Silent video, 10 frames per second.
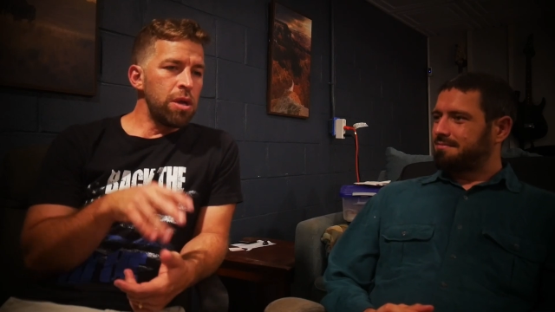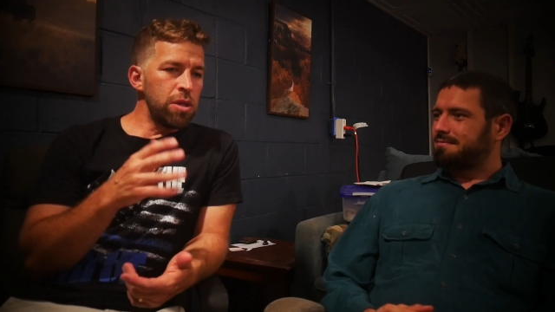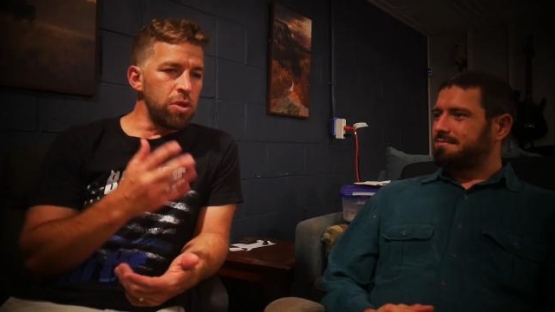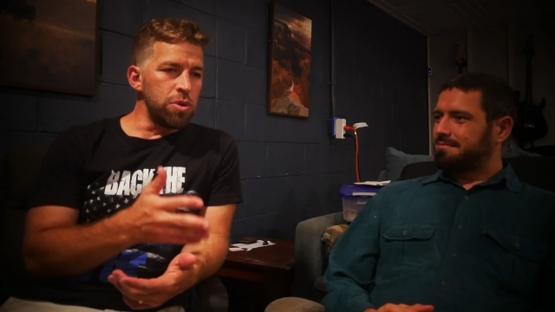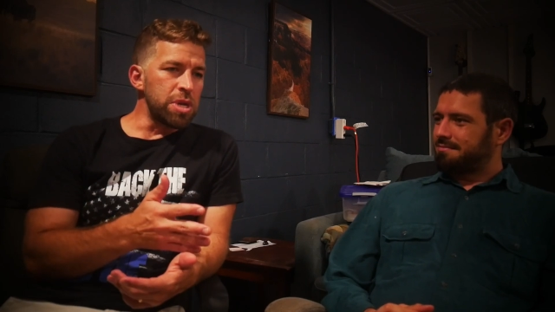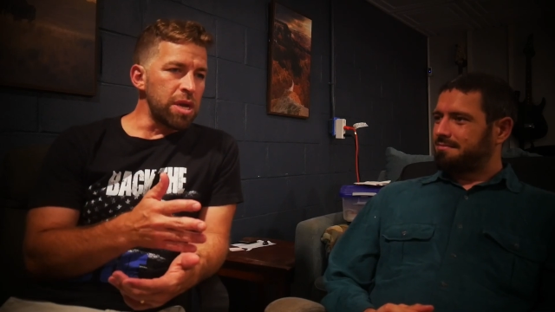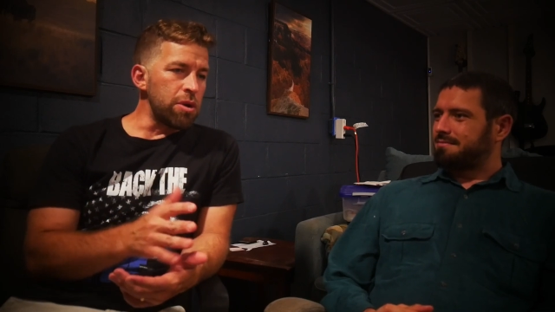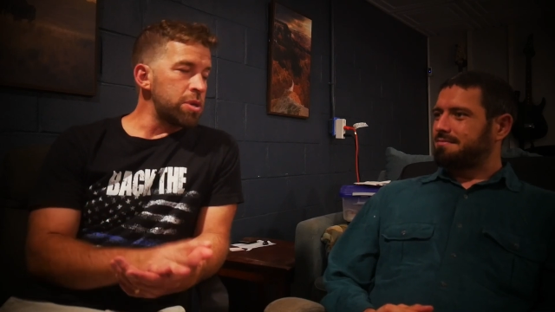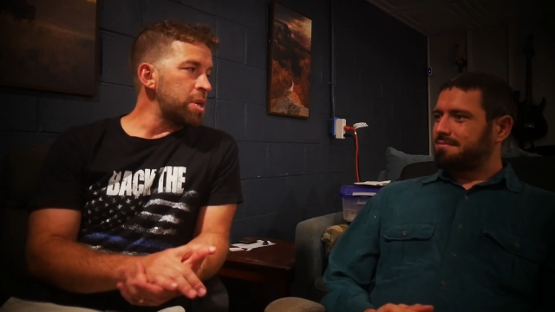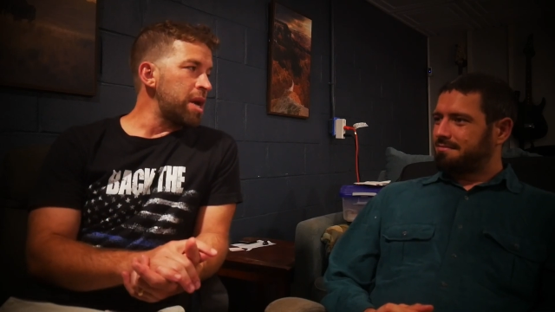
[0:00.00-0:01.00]
Speaker 1: losing
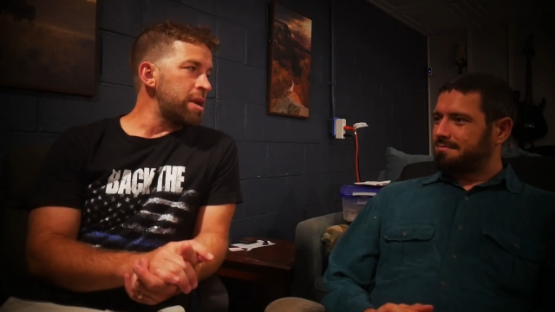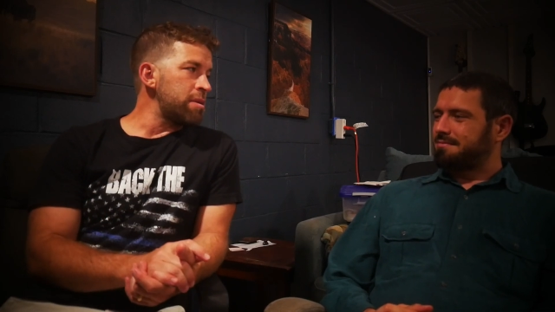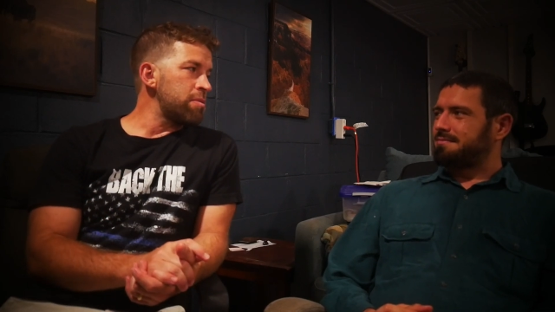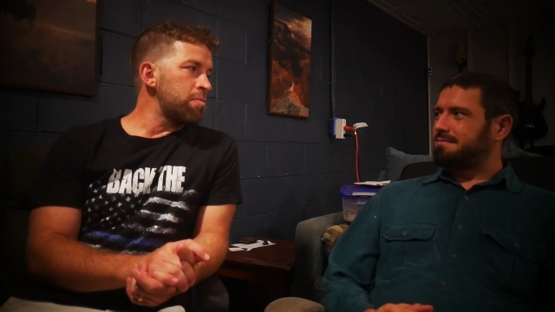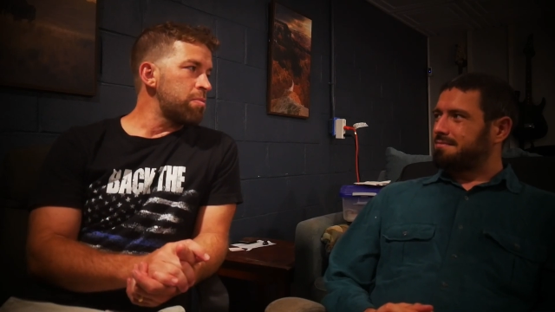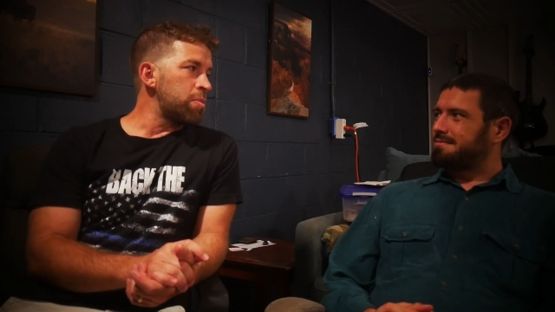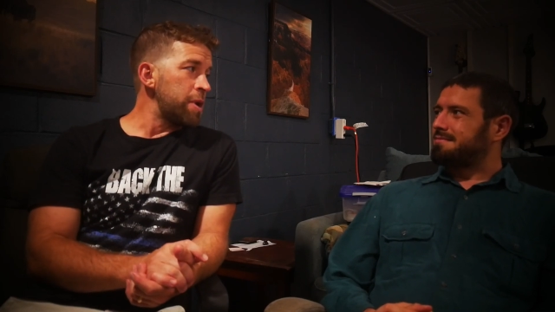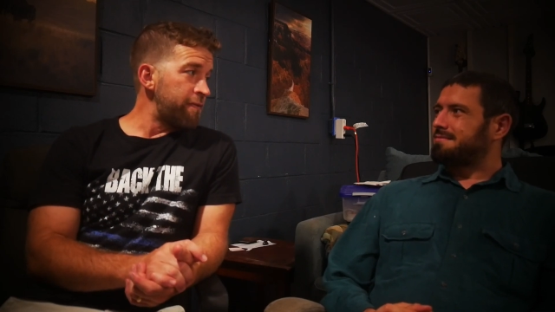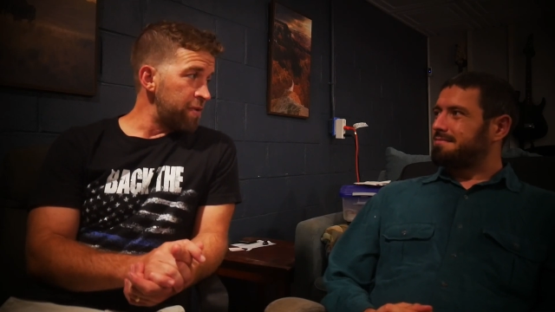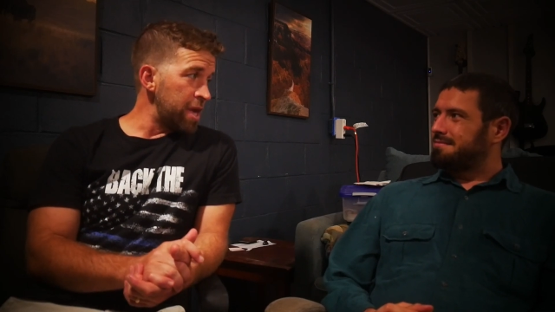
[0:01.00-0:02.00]
your son
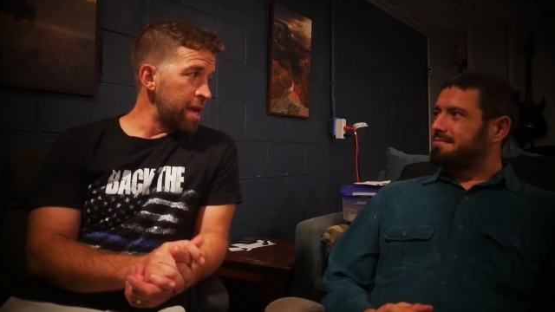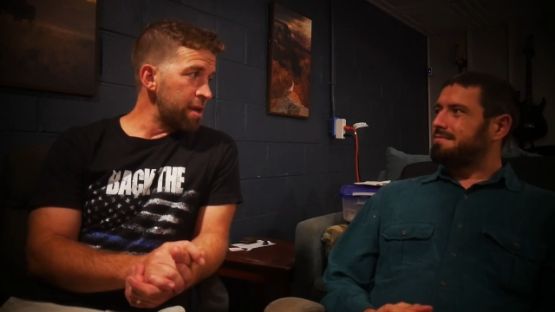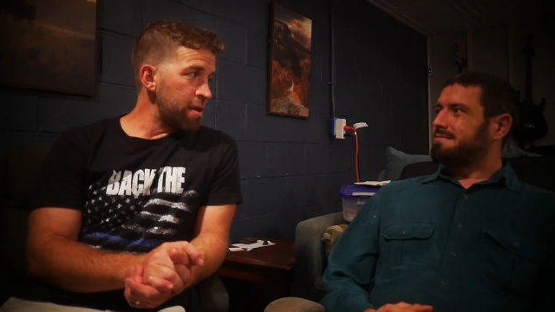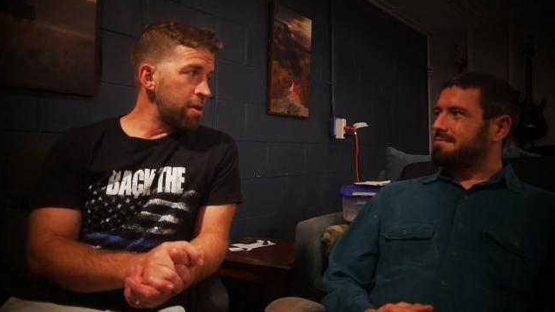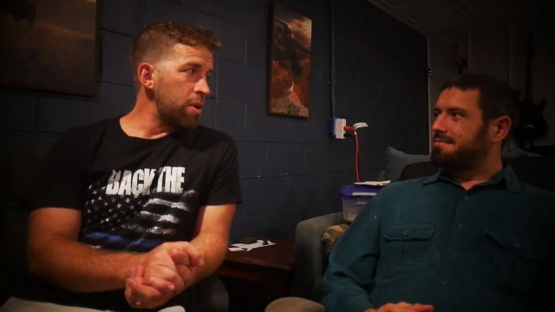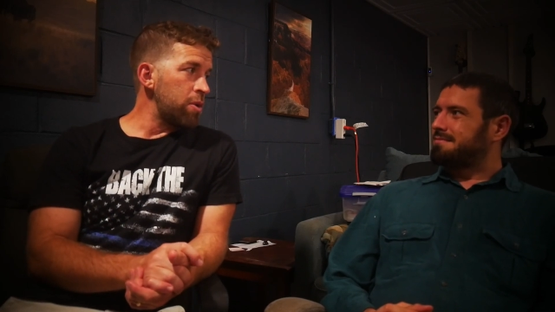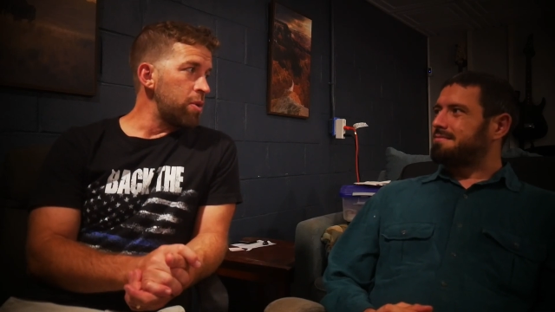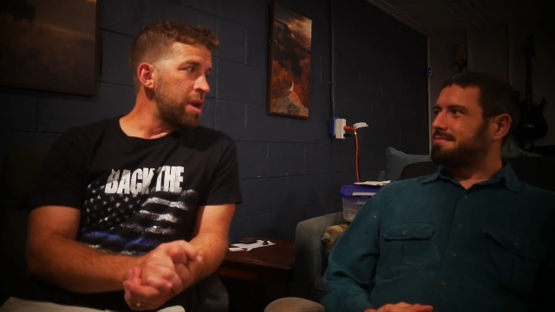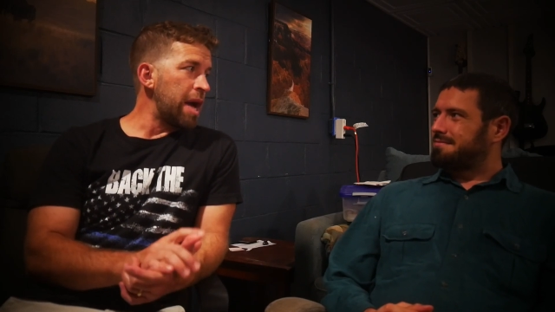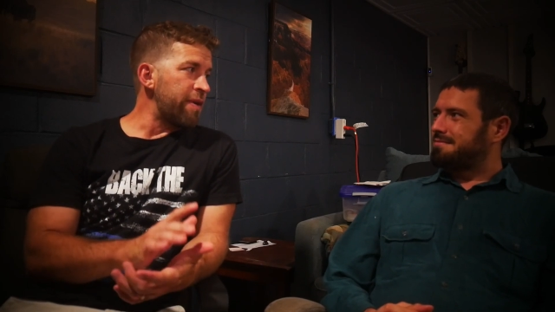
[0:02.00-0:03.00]
briefly
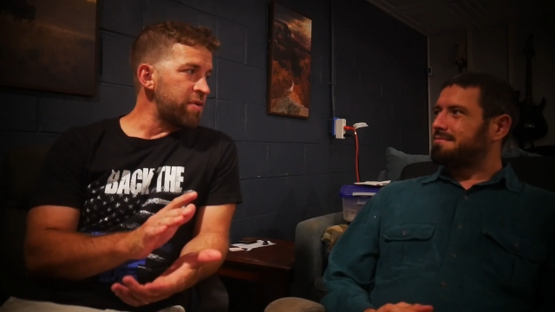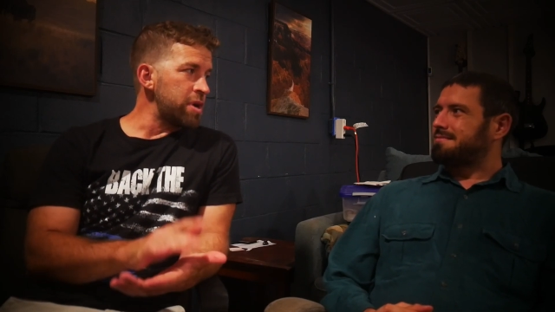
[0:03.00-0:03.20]
after